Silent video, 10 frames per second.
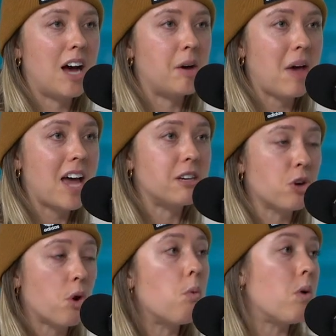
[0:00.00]
Um,
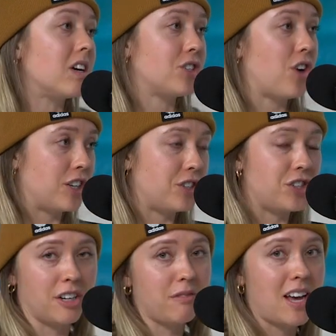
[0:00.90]
and don't want to talk to you
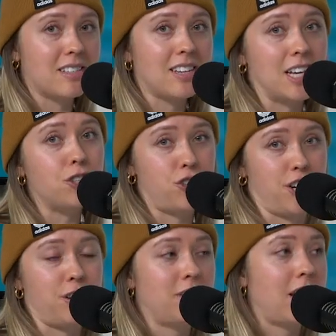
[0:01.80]
to your face. Like, it's
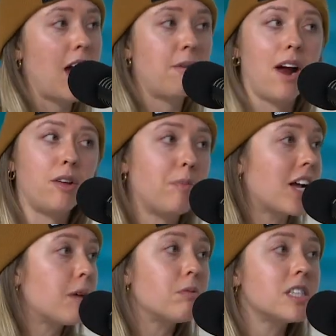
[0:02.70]
true. Like, I'd rather yeah.
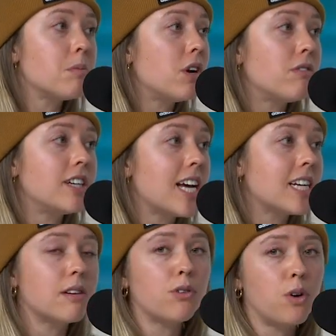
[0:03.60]
break up with someone over
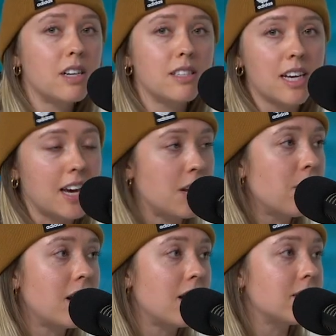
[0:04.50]
text, of course, like
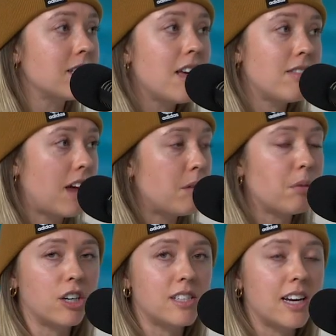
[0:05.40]
anyone else, than in
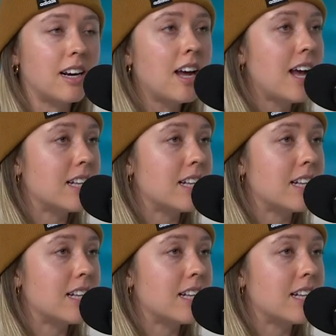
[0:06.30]
person.